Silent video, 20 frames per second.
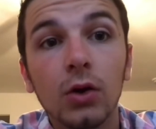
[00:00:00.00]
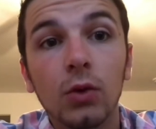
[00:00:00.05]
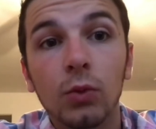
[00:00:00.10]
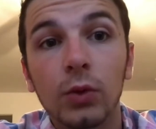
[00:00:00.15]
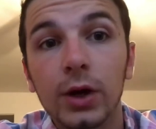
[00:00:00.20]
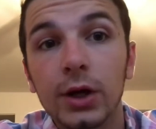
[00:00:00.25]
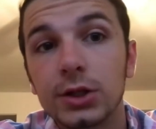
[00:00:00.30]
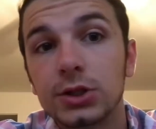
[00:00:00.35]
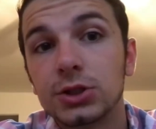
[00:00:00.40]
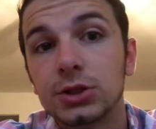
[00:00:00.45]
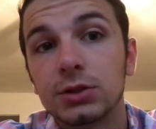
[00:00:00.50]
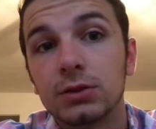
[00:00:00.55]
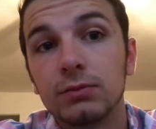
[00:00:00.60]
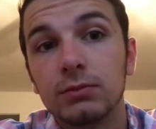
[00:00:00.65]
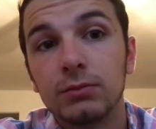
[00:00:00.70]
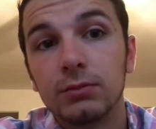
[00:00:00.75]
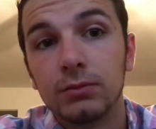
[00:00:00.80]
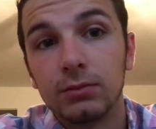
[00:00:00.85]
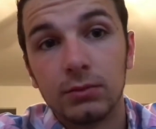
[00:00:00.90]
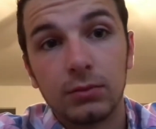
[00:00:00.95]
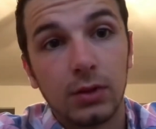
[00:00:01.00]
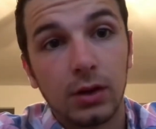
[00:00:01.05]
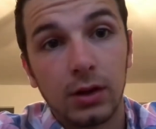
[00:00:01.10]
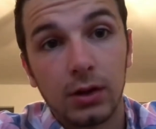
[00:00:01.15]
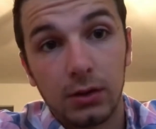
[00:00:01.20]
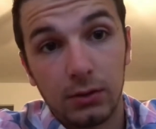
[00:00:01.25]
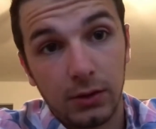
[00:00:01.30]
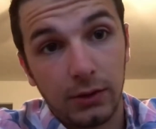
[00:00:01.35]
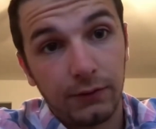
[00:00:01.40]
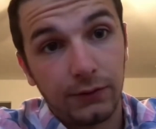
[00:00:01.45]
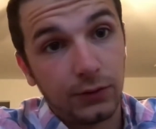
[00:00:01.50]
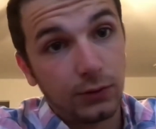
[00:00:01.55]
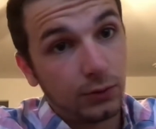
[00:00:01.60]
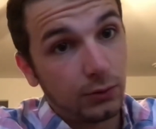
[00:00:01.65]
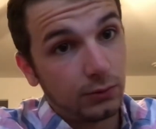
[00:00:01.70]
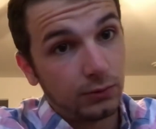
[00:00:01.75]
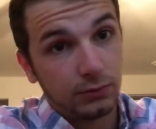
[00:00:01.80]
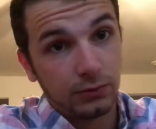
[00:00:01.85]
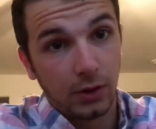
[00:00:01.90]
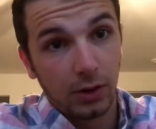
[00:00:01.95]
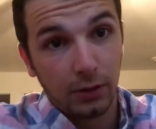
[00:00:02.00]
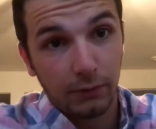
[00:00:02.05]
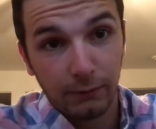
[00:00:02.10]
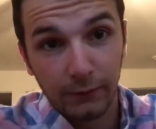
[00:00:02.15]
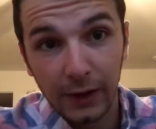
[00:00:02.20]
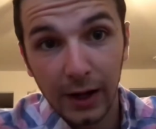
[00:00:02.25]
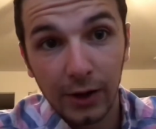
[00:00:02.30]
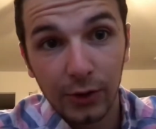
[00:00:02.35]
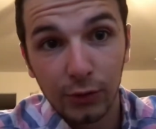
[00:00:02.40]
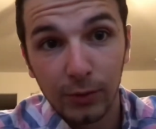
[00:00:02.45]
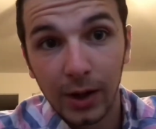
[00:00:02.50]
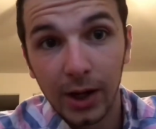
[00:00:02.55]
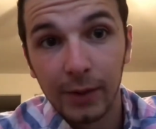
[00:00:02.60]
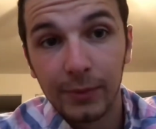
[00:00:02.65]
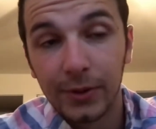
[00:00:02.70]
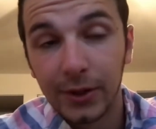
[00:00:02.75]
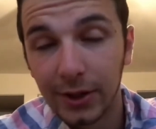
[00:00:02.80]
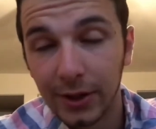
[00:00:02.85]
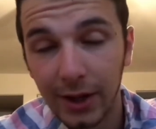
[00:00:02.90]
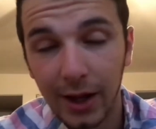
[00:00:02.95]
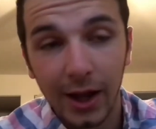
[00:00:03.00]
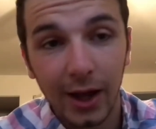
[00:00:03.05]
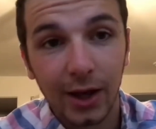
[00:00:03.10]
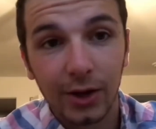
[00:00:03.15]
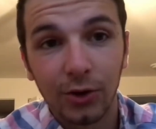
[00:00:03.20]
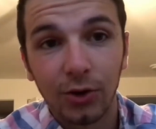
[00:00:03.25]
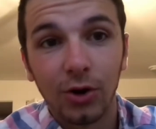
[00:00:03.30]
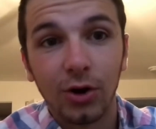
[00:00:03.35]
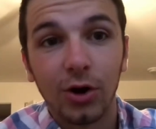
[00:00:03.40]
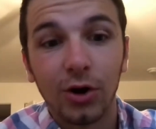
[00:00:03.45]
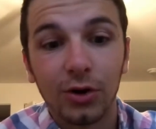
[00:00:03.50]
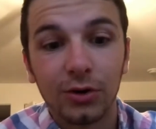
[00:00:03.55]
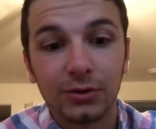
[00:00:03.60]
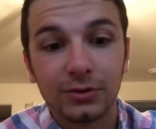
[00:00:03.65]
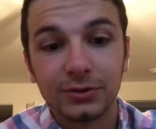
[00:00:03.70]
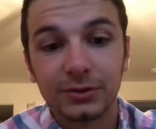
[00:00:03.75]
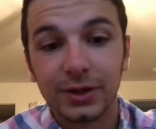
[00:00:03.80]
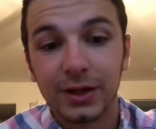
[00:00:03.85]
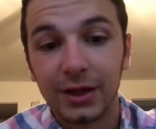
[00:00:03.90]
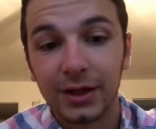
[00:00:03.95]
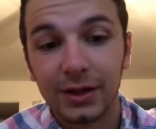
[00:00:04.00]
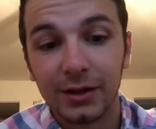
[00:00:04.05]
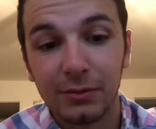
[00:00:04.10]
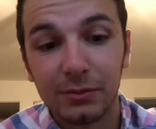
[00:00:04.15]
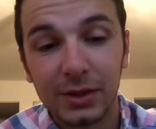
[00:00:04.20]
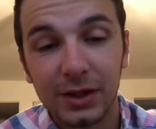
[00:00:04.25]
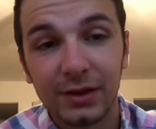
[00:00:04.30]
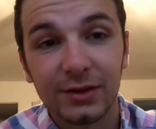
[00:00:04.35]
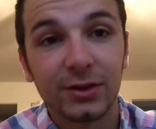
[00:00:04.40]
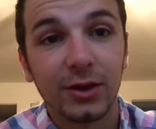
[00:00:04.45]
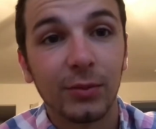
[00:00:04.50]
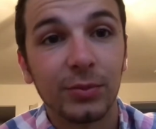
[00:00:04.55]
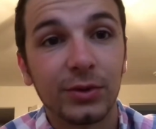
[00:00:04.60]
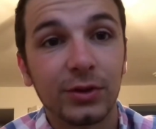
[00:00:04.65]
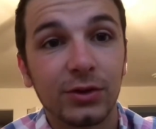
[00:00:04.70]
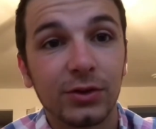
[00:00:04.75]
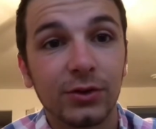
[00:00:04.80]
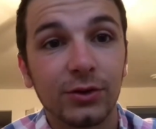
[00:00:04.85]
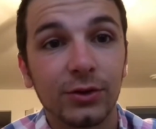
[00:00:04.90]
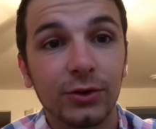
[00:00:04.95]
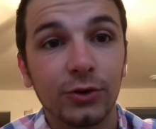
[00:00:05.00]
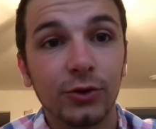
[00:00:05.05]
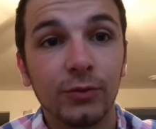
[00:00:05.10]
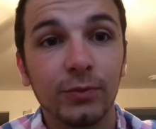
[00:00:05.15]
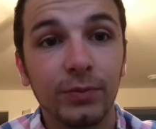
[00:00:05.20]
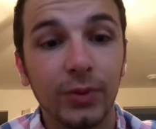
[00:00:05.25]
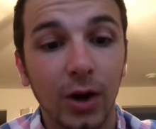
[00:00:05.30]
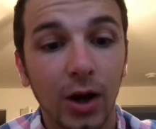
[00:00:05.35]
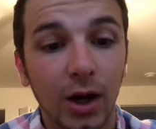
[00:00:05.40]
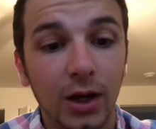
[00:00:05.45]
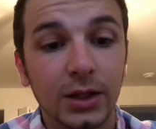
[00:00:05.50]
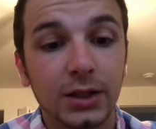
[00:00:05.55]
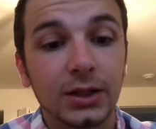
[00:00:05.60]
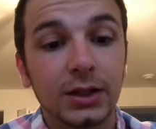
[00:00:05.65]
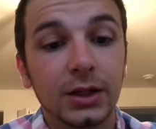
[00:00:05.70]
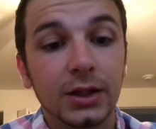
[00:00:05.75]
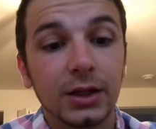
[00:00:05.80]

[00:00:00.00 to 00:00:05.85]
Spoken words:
which if you value my opinion at all, then it means something to you, but